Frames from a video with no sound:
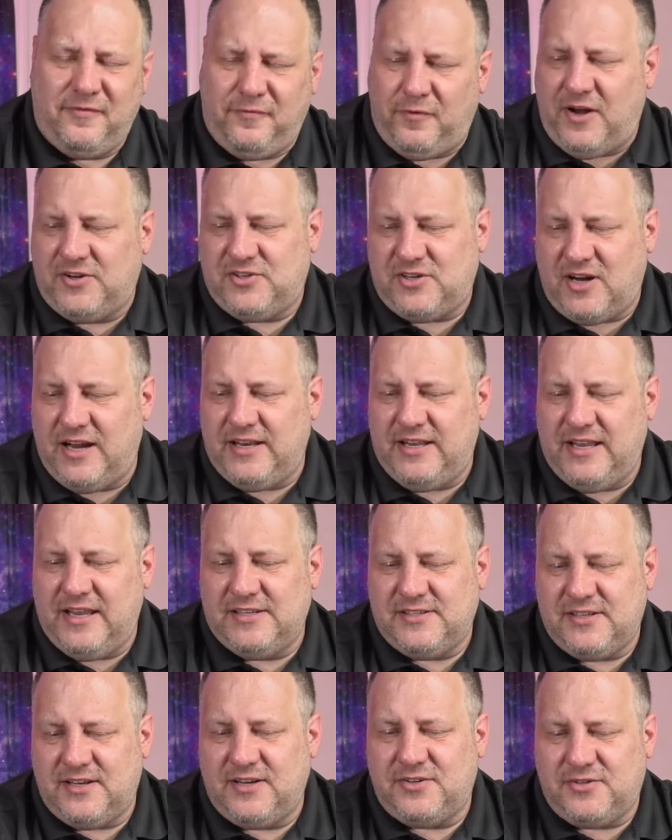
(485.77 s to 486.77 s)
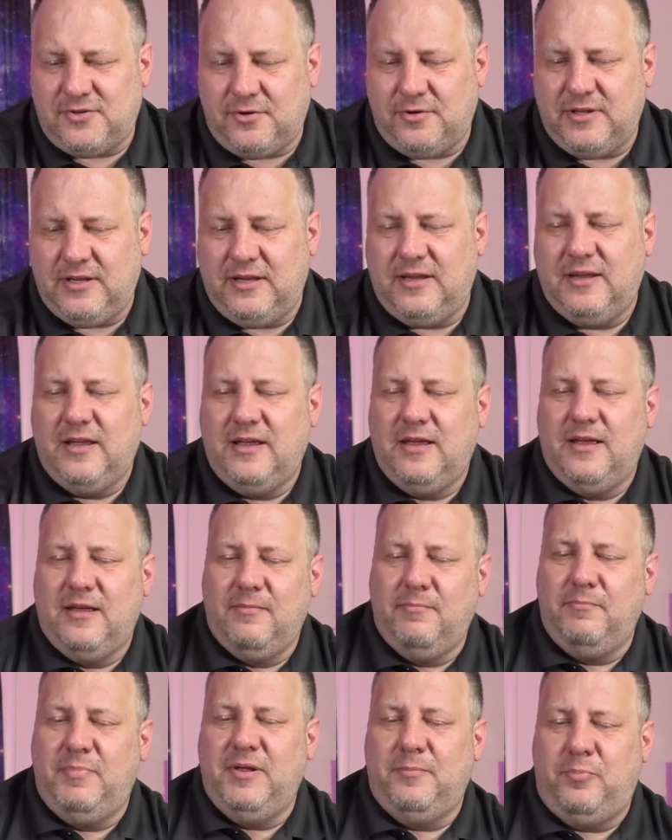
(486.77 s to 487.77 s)
fresh ideas that are certainly
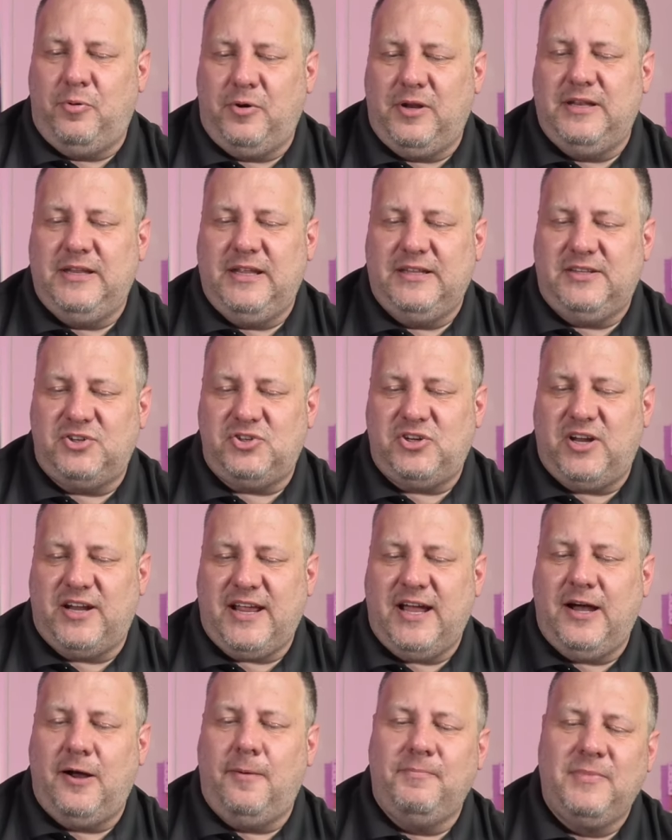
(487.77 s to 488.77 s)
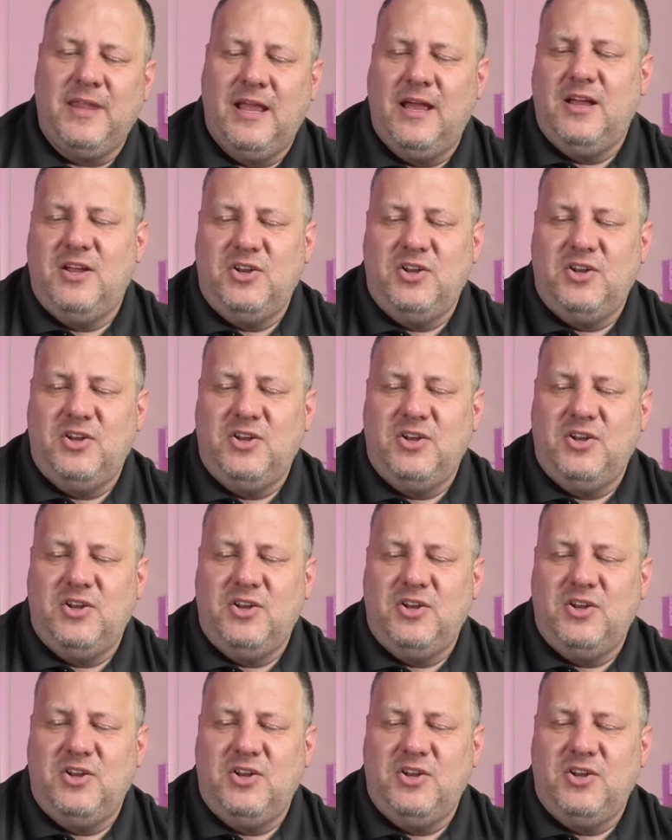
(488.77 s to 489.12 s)
been pretty neat to check out.